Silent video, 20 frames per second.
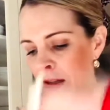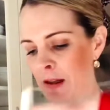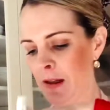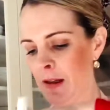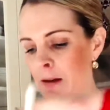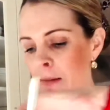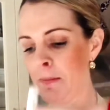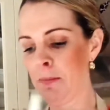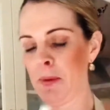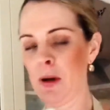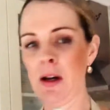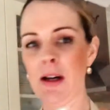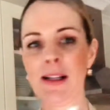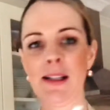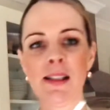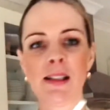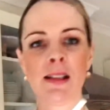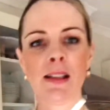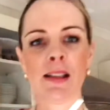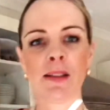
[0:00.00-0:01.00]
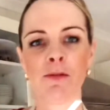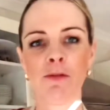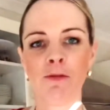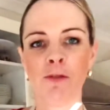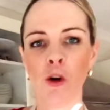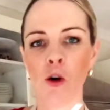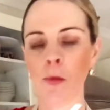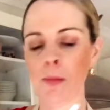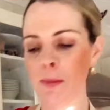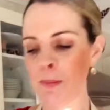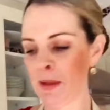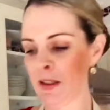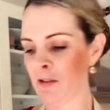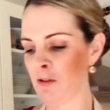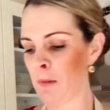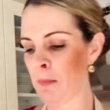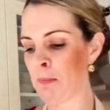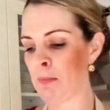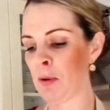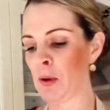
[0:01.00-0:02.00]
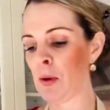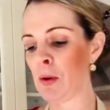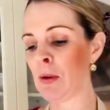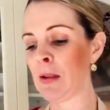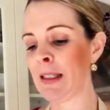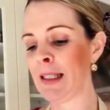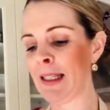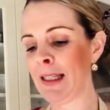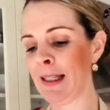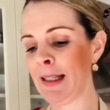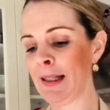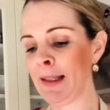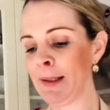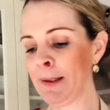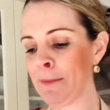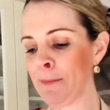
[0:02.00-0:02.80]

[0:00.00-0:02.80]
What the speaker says: combined and form a bit of a ball here.